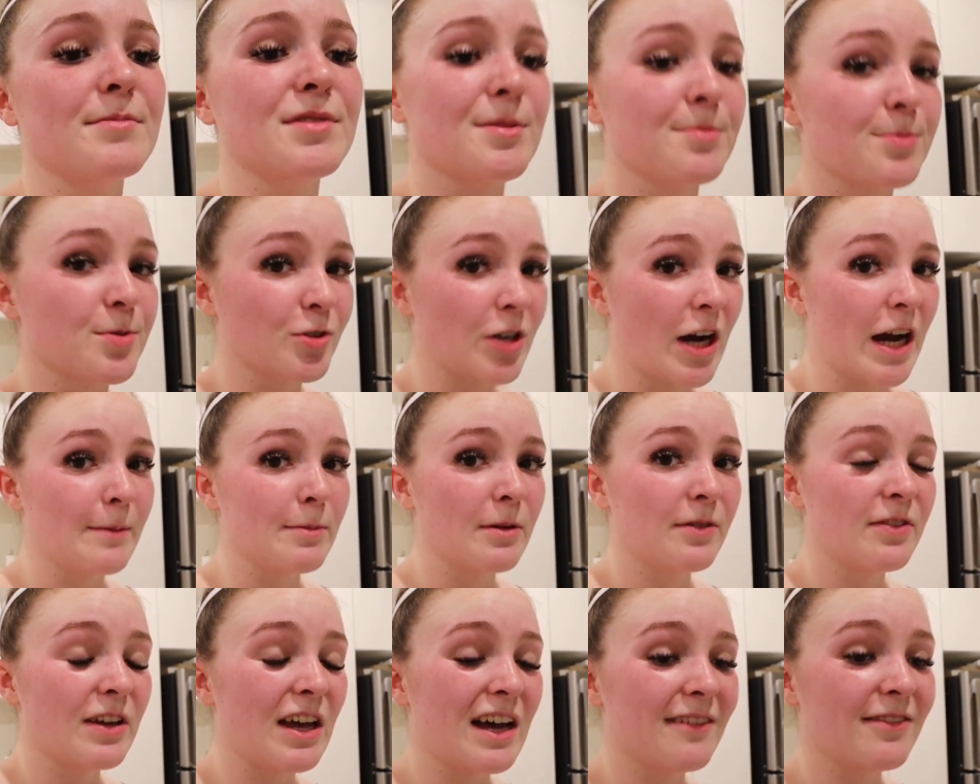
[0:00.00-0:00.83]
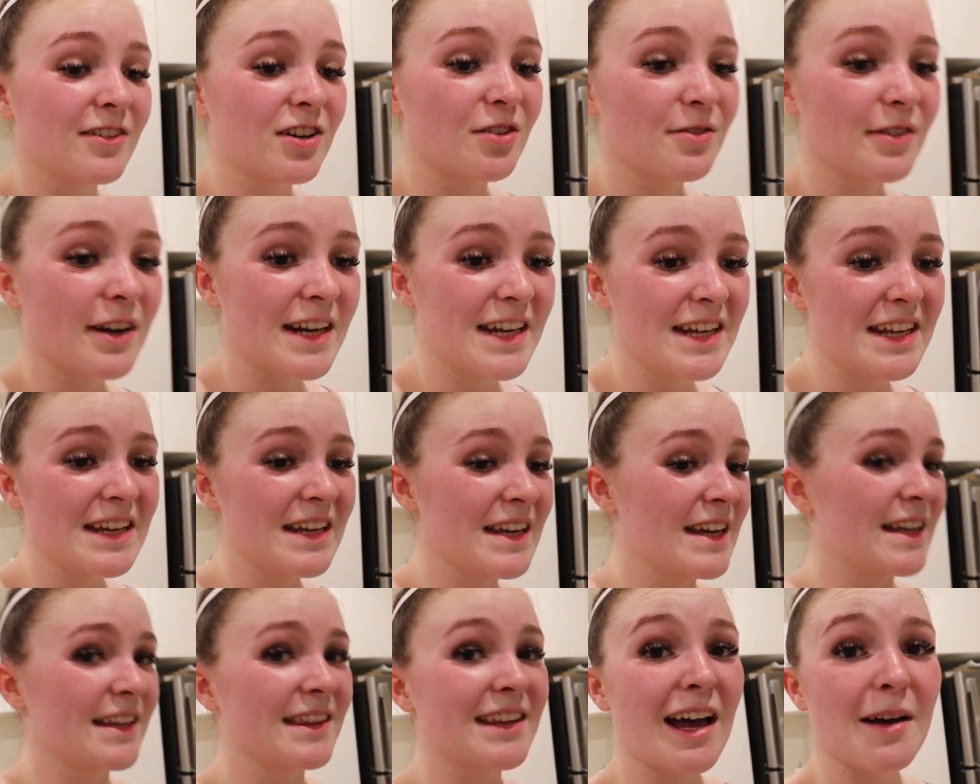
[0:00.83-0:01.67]
Subscribe if you haven't already.
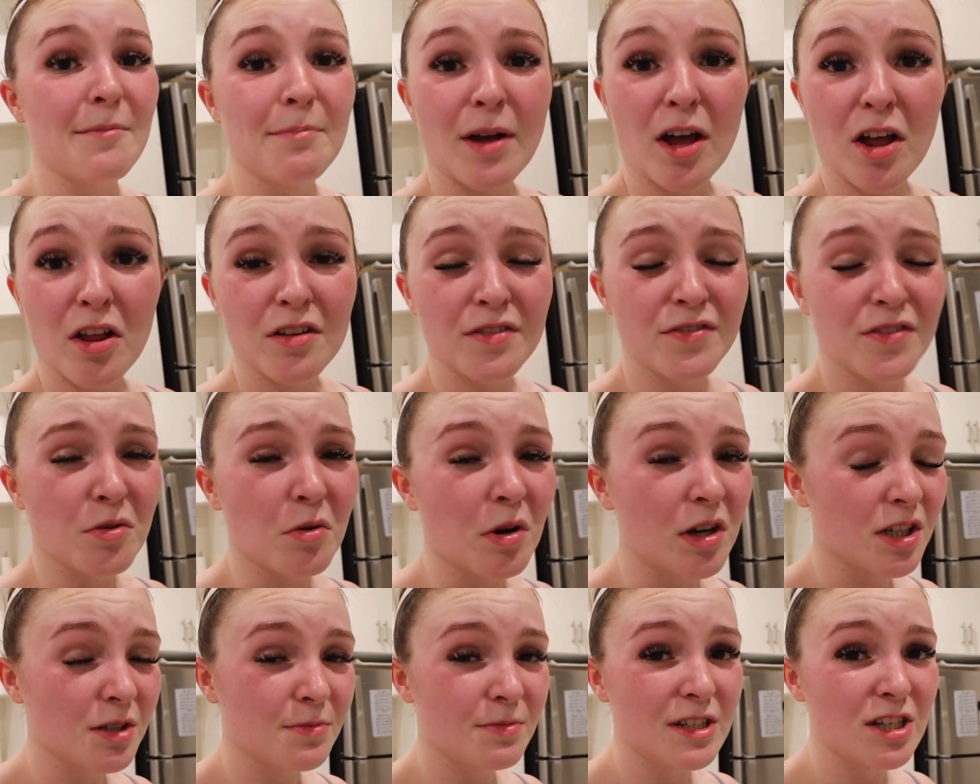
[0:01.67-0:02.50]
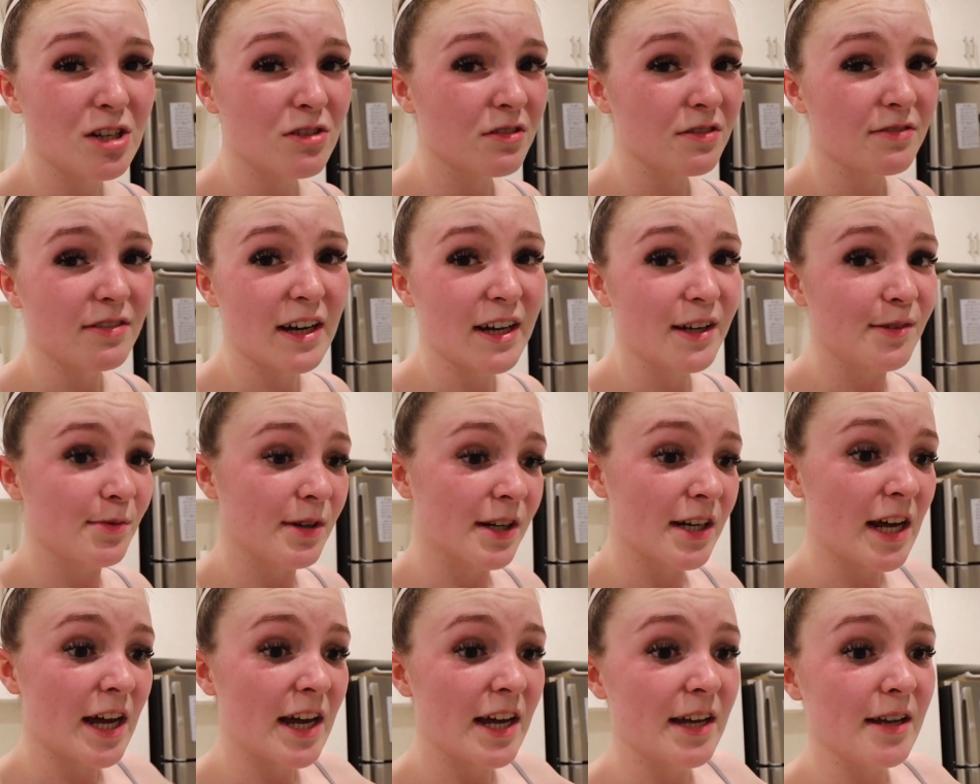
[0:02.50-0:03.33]
Hit that bell if you want to be notified
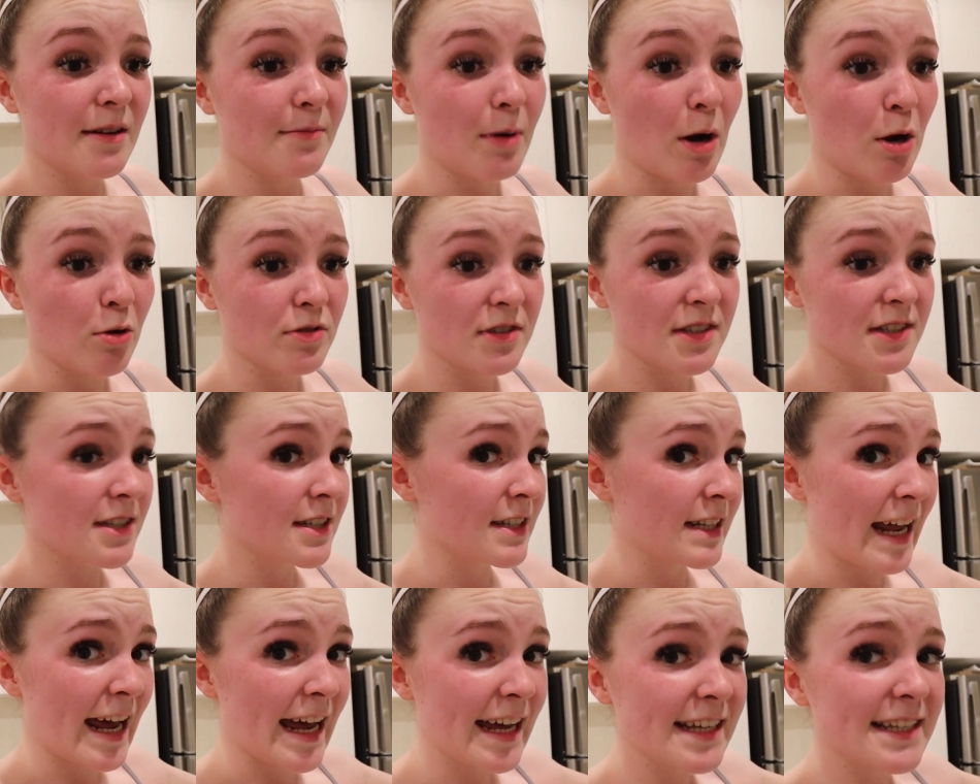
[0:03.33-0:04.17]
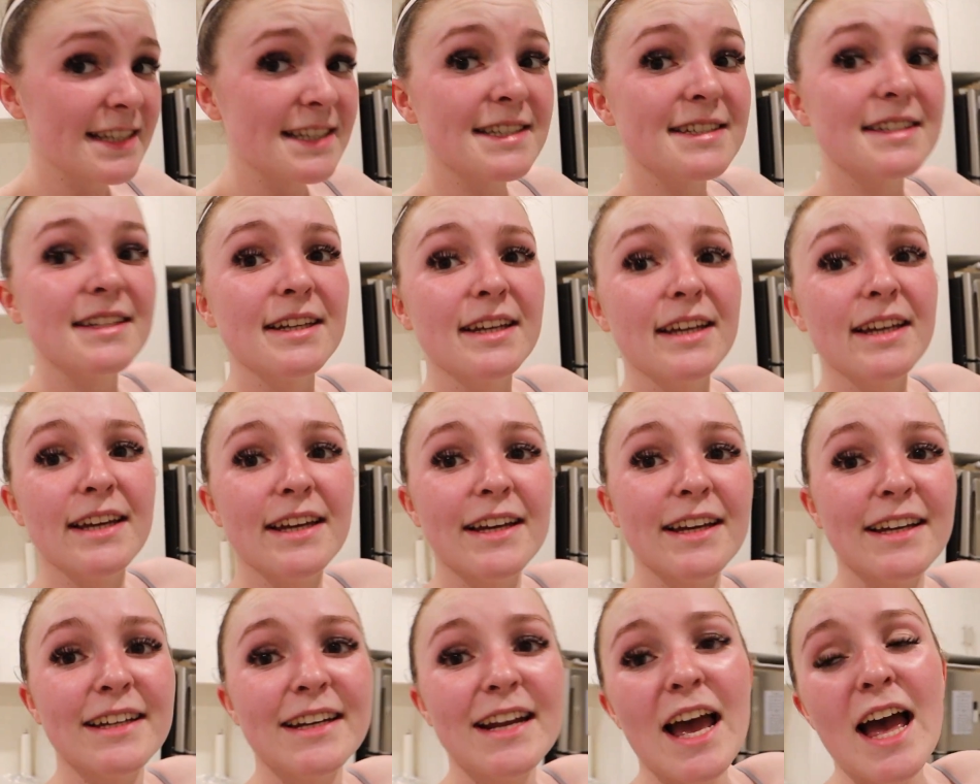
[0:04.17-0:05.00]
when I post next,
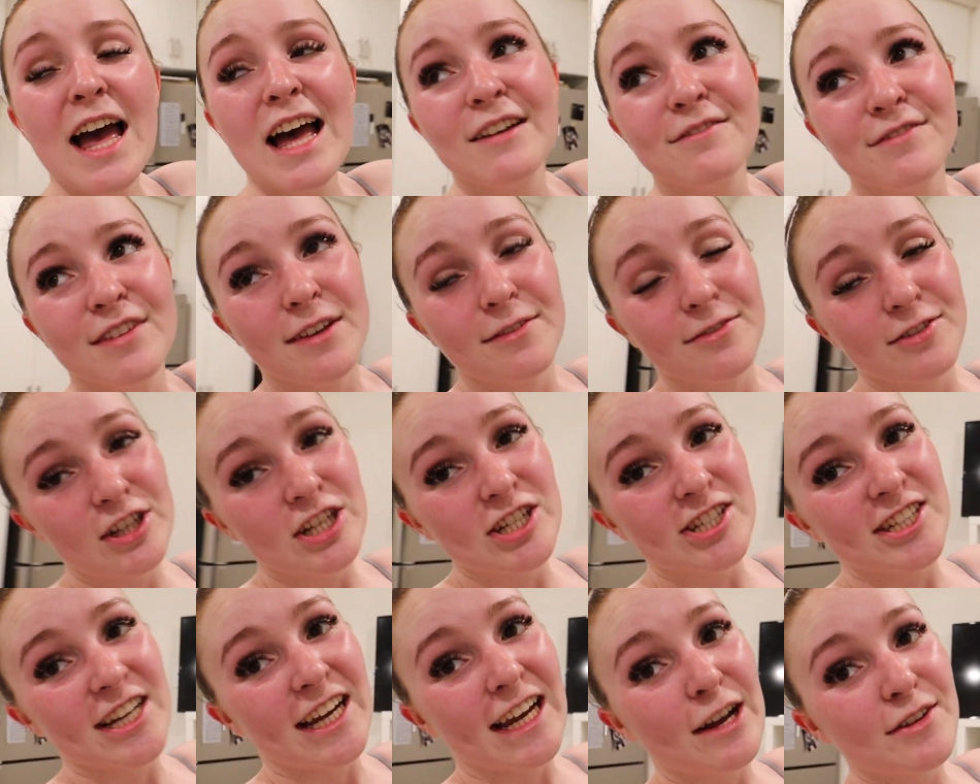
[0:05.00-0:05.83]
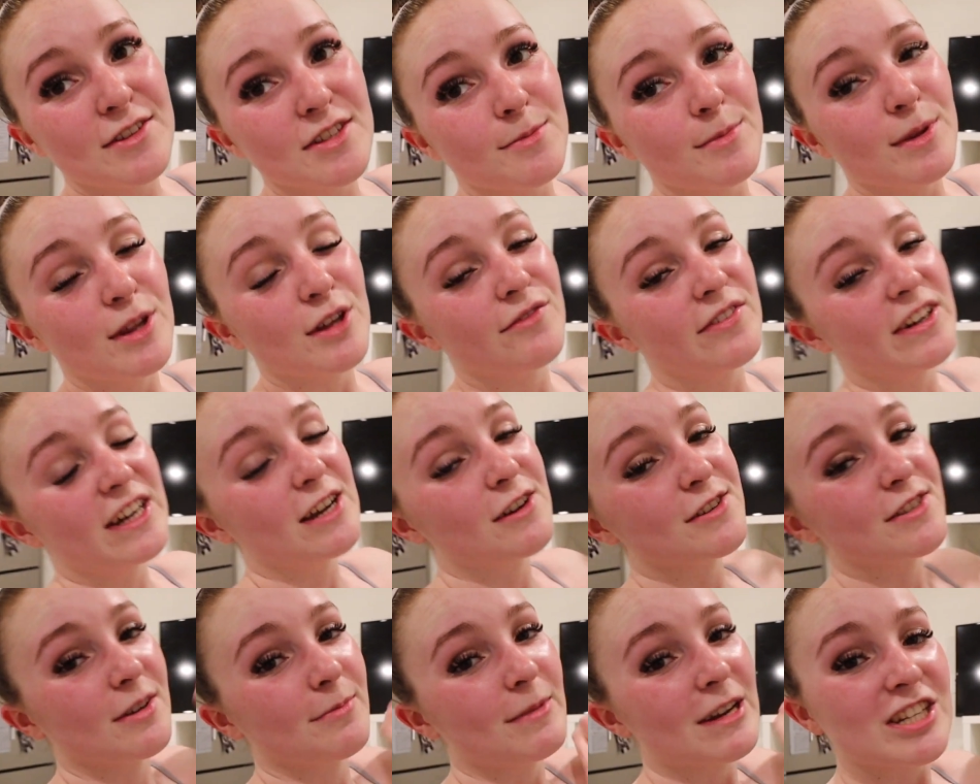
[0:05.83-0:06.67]
and feel free to check out some other
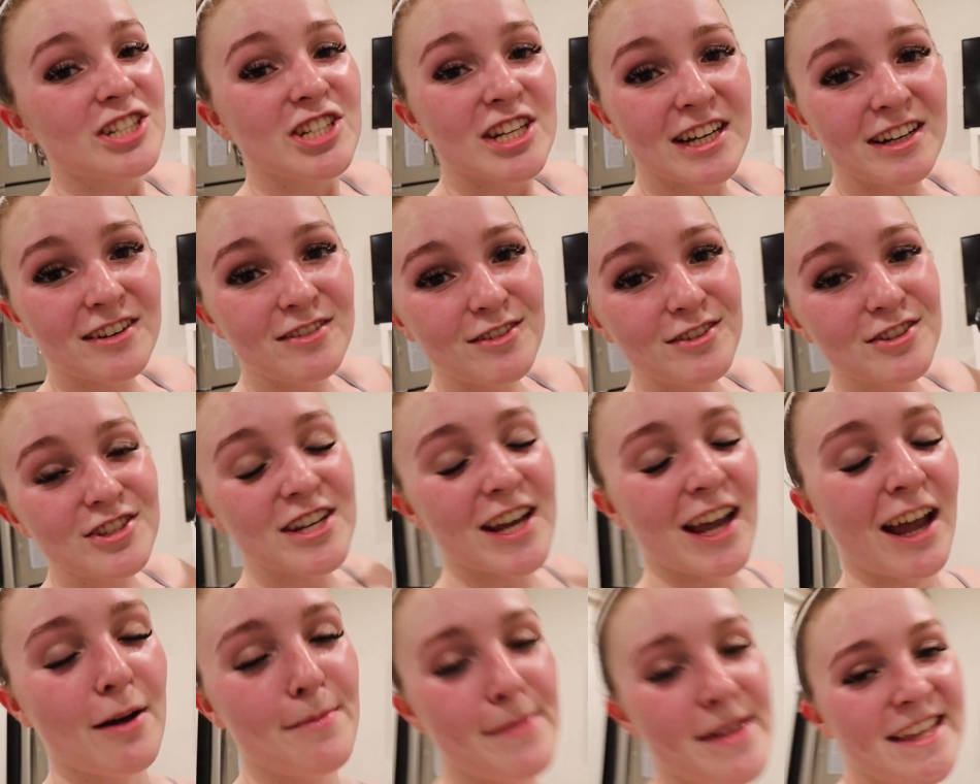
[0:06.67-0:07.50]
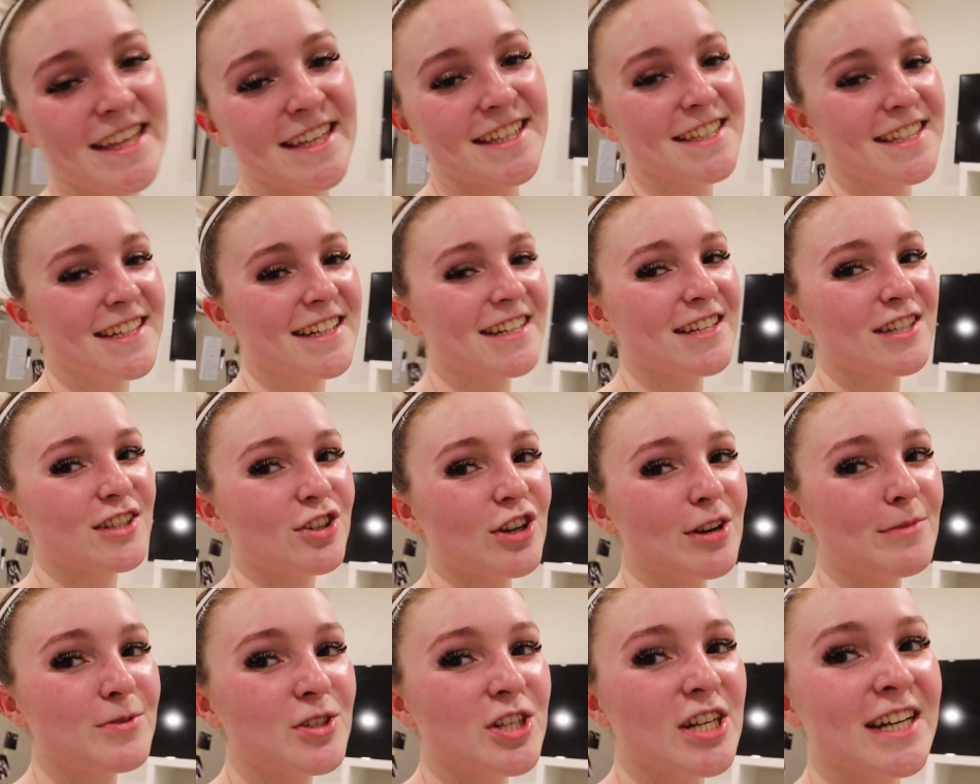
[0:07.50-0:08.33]
videos on my channel. Check out my links in the
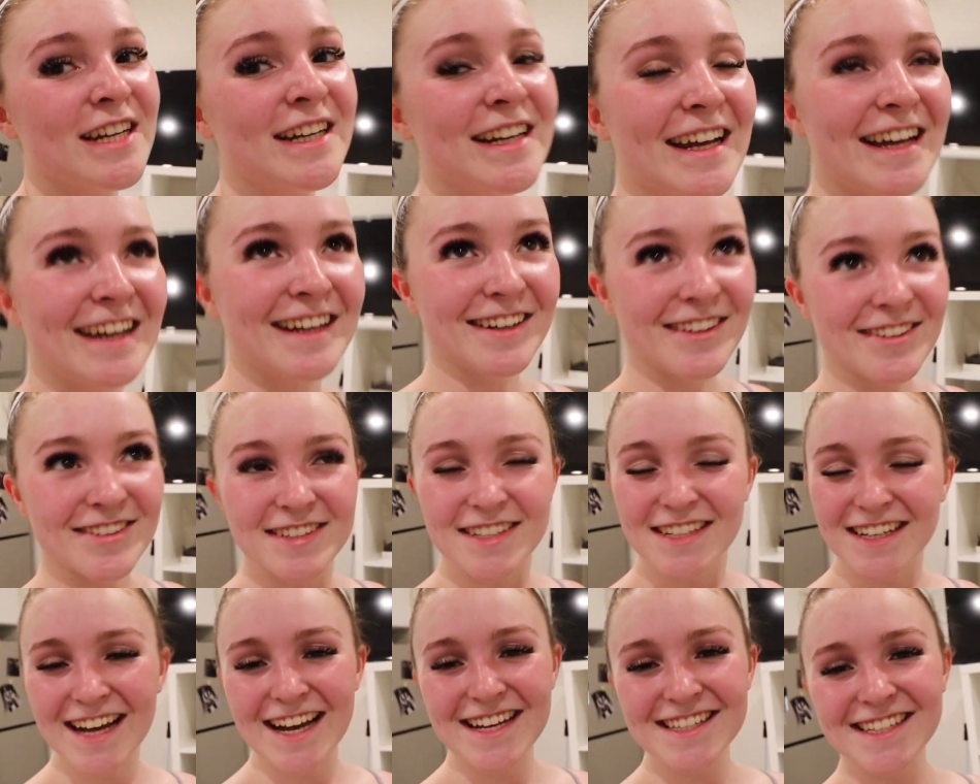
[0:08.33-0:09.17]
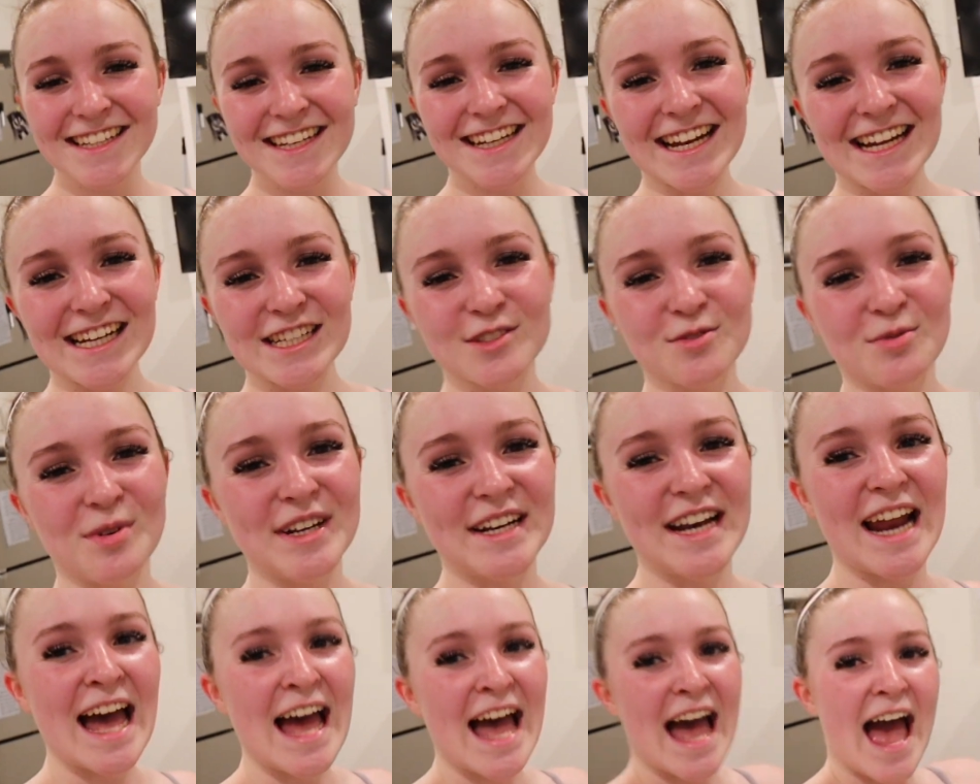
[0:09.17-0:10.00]
description, and I'll see you guys in the next
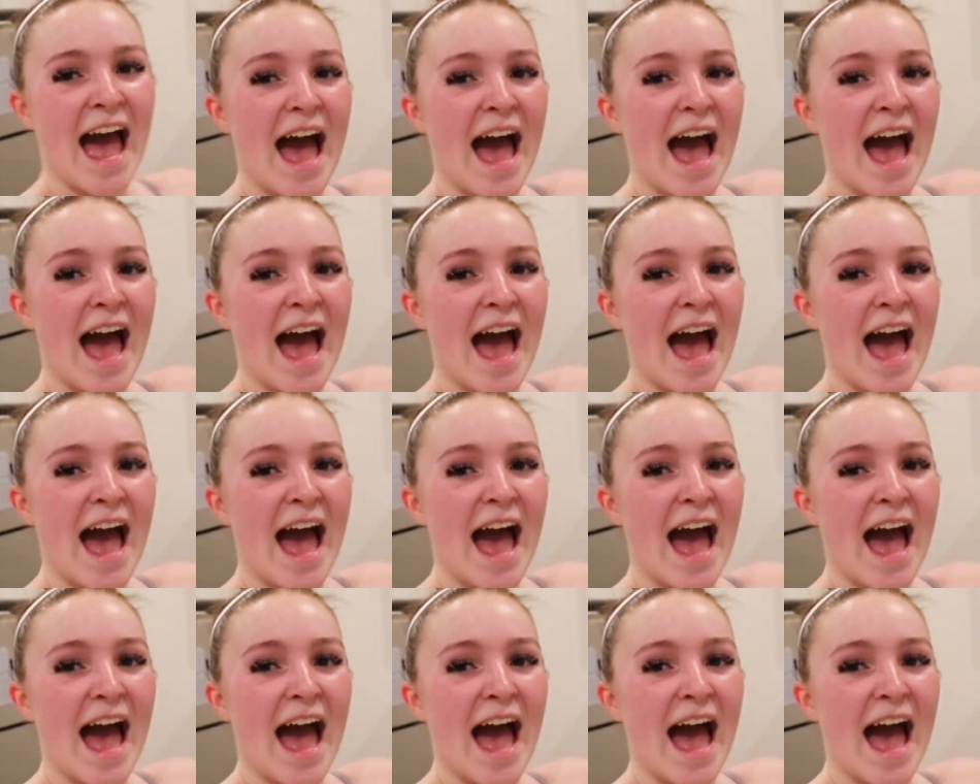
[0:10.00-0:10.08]
one.